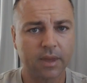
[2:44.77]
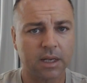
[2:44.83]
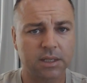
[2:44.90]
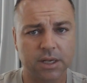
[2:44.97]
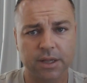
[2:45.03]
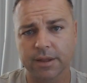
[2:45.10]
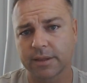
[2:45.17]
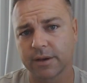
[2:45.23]

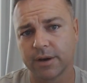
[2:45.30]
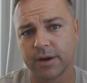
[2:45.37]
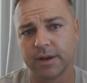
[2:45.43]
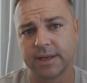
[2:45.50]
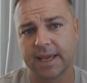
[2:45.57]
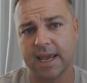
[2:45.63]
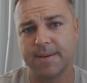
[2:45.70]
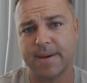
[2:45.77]
So the
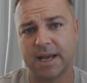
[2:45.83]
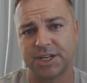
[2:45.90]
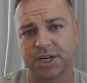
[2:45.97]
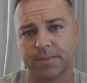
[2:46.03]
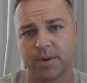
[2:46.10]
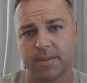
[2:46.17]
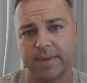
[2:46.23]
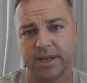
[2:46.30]
third key
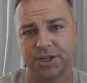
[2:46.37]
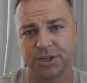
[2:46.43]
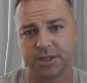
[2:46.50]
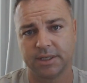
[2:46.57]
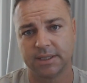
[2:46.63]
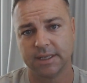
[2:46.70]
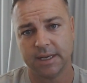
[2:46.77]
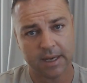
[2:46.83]
matchup I
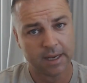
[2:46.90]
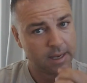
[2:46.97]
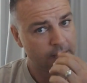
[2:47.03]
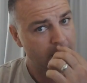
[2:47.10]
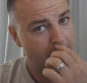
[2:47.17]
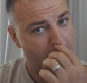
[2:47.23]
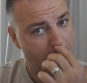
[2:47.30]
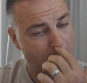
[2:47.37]
mentioned
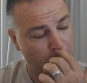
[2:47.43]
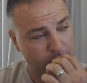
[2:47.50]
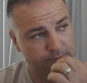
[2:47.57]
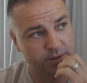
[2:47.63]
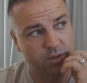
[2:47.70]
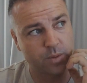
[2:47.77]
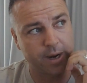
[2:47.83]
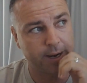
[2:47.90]
was
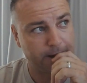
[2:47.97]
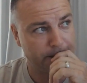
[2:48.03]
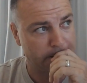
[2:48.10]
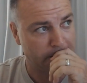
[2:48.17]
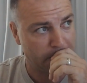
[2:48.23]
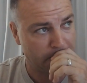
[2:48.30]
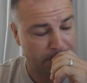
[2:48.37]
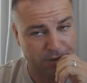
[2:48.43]

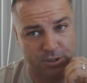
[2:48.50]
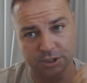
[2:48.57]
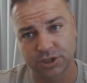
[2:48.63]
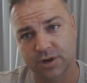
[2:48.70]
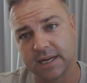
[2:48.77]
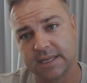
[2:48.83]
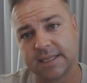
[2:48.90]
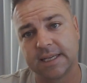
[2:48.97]
between Josh
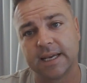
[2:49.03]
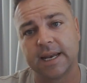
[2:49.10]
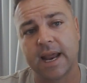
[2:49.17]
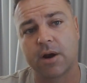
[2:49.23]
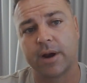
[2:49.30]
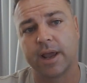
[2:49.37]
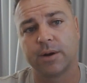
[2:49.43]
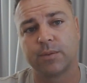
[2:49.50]
Tracy and
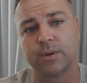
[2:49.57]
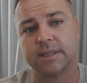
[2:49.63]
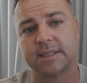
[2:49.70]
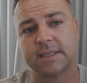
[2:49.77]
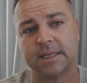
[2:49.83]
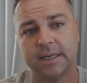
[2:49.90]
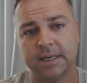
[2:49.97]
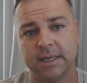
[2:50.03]
Harry
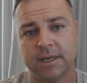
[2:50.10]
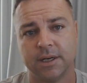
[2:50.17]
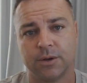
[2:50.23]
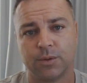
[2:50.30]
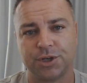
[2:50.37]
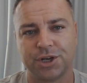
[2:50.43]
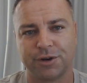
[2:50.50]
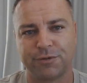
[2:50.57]
Edwards,
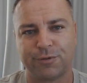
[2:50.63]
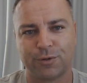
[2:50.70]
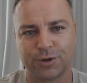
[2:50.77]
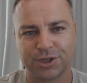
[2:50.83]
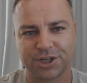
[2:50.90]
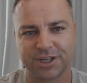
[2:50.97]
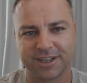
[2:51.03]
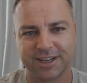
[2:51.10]
which
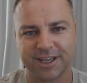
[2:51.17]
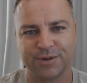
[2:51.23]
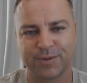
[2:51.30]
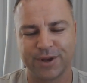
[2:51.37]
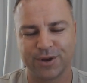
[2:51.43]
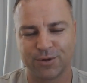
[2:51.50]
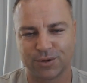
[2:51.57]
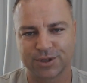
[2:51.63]
unfortunately
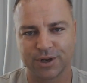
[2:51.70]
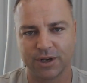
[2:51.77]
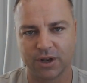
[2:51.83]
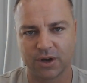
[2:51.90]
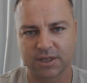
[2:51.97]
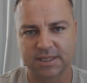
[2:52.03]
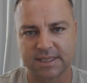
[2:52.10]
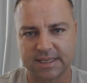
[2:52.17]
we also
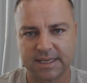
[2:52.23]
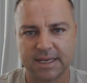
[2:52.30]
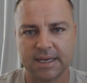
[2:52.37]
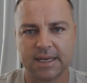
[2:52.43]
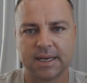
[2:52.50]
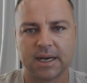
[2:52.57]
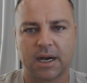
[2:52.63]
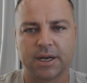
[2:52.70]
lost.
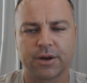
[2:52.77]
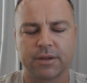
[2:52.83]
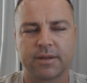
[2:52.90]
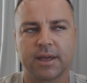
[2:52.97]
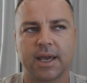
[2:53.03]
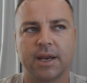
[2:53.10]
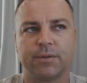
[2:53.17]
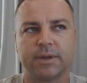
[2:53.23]
I don't
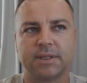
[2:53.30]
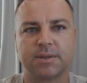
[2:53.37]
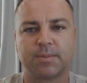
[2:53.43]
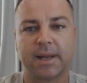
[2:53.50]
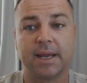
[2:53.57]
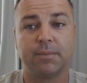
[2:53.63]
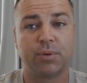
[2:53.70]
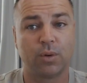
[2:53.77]
think Edwards
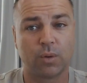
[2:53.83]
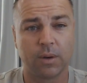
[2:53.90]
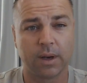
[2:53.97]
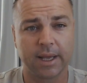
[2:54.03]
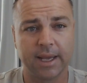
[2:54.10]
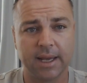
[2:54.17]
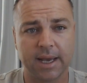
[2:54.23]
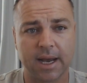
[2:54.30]
played
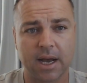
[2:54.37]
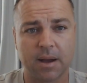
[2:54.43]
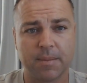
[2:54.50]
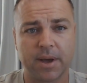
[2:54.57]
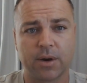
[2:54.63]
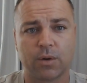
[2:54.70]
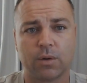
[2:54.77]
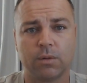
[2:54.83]
poorly
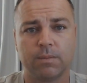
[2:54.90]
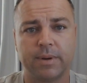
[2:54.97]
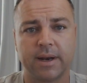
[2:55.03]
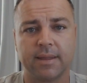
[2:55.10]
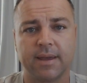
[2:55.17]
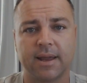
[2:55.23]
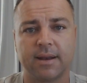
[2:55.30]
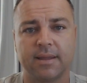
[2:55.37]
at all, but
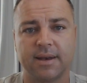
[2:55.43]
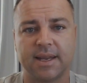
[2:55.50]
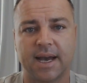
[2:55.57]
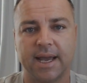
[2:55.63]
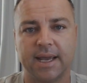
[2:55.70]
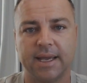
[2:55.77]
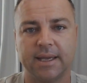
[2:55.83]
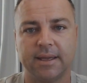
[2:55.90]
at the end of the
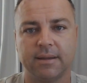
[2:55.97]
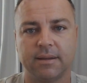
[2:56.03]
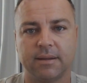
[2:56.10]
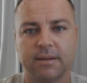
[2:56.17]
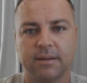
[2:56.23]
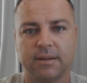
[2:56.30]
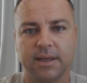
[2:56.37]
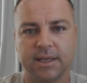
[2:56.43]
day,
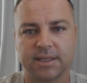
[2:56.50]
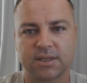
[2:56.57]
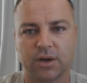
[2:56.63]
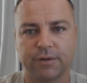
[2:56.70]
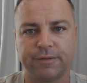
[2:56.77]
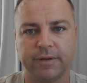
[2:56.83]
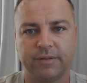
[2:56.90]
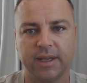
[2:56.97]
the
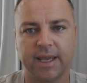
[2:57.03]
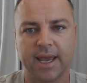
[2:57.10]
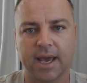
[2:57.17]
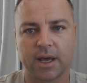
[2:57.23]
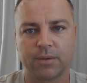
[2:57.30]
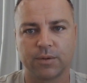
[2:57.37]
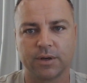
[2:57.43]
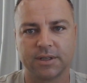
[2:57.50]
inside 50
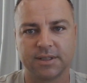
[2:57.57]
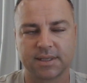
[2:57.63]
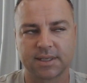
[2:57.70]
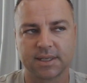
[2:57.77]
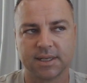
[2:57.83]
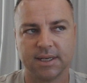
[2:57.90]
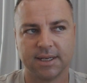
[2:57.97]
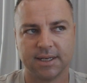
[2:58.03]
count
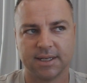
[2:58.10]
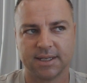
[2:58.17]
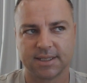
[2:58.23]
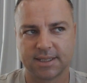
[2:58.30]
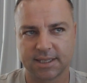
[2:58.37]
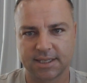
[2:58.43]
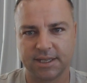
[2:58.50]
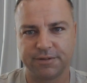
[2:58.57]
was
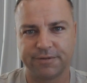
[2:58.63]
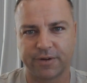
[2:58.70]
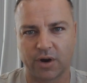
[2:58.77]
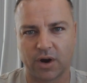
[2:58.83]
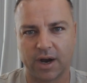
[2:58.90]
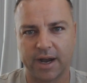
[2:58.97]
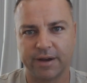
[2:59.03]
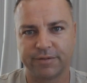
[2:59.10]

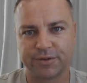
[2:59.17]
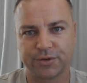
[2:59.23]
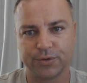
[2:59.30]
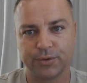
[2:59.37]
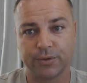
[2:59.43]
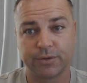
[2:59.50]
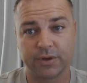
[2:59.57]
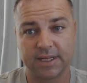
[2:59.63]

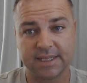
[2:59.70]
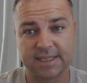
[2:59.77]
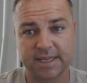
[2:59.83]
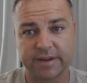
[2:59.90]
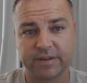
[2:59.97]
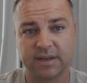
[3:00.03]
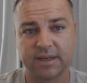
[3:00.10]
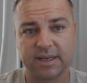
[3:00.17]

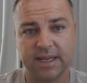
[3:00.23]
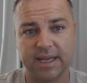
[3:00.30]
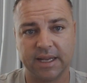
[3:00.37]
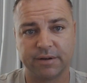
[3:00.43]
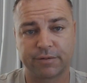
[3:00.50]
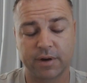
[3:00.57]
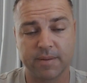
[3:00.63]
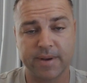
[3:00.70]
65-37
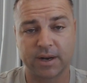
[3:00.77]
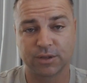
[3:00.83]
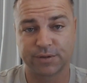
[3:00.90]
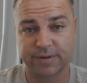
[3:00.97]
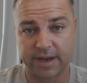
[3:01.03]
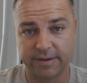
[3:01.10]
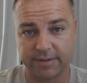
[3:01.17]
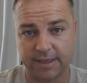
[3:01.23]
in Fremantle's
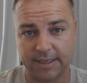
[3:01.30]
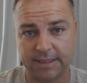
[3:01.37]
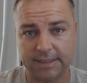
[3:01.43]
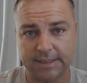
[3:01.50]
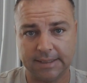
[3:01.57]
favour.